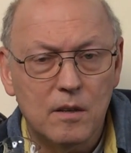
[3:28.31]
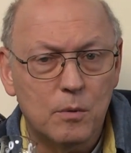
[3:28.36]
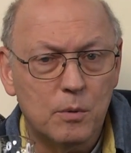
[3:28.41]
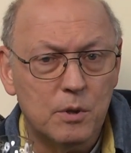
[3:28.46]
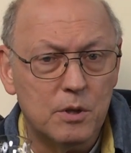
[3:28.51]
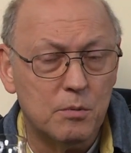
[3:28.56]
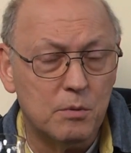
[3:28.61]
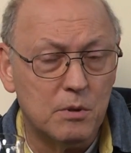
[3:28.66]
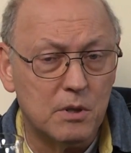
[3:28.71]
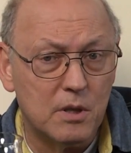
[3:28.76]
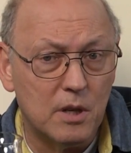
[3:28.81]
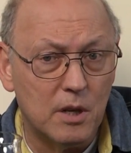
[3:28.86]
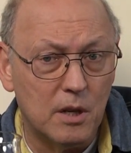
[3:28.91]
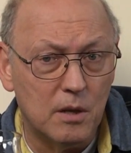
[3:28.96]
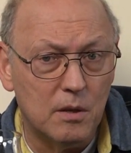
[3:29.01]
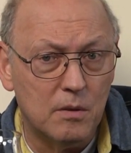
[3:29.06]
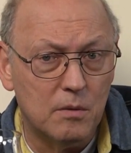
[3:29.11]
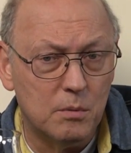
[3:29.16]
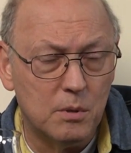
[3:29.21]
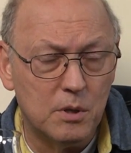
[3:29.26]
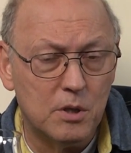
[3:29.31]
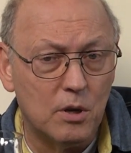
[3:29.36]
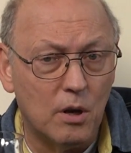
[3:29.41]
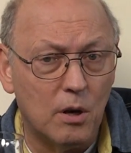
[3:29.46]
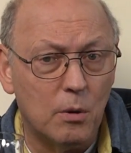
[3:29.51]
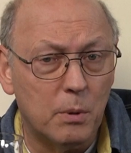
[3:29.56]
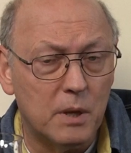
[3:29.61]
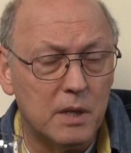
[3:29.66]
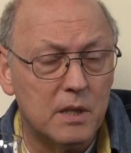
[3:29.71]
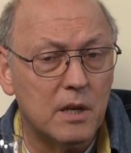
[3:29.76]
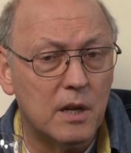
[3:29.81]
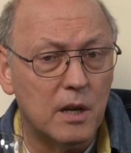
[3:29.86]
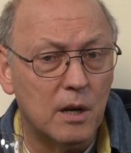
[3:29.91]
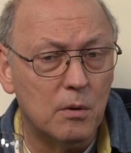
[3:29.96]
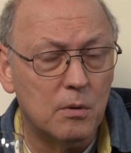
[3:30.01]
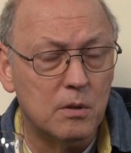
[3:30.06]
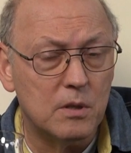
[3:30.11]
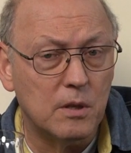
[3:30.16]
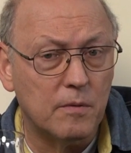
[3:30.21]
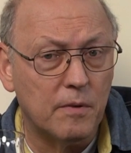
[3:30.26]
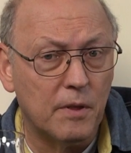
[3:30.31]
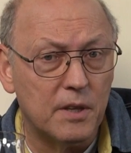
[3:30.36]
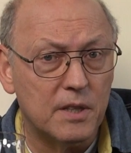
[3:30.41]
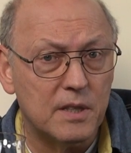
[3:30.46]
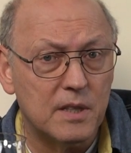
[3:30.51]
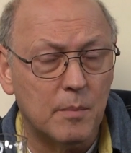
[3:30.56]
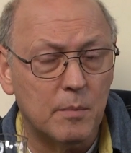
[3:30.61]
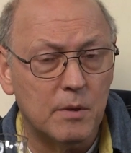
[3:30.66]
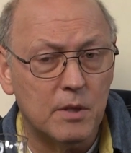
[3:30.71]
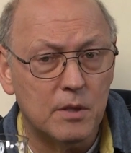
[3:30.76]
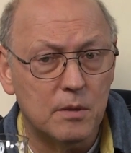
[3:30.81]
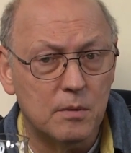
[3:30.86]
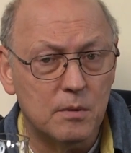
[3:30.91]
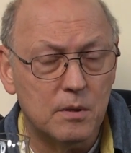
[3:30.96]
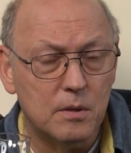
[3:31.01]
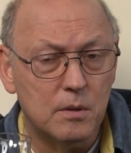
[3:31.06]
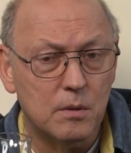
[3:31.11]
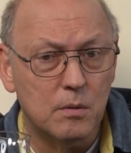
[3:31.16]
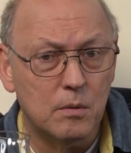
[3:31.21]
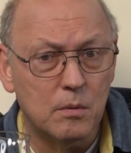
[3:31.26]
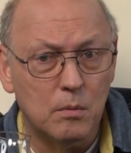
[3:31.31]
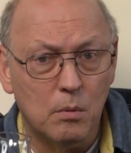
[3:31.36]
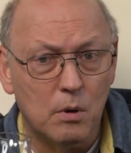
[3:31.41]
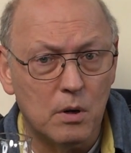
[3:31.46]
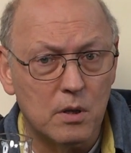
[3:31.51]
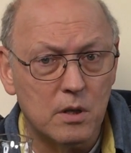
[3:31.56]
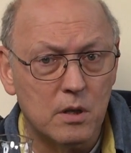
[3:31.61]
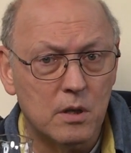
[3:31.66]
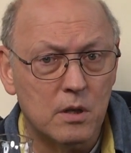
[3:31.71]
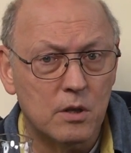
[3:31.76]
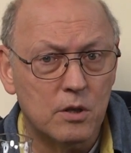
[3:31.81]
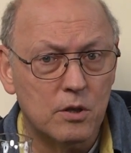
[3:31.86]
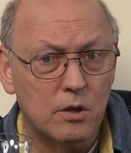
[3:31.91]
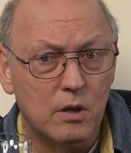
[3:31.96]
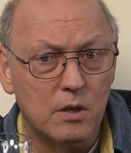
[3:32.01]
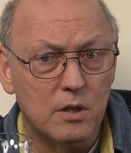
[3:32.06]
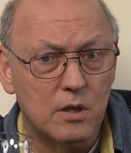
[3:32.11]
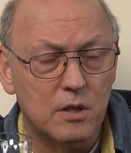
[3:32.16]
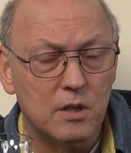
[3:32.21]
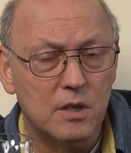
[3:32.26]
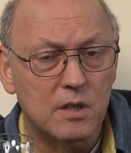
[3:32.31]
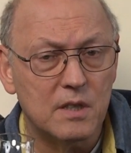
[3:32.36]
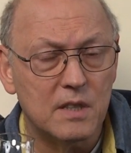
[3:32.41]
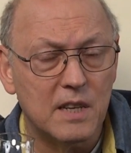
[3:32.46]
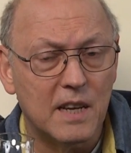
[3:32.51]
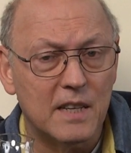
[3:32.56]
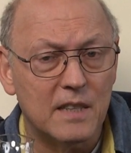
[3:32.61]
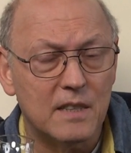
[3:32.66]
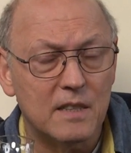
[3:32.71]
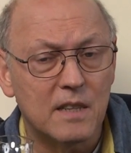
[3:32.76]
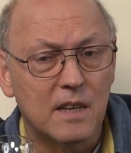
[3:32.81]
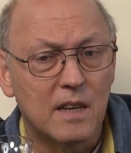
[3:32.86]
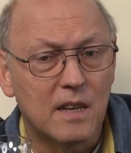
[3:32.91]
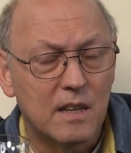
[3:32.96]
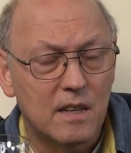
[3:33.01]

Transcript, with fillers: which always closed over the summer due to water shortages, and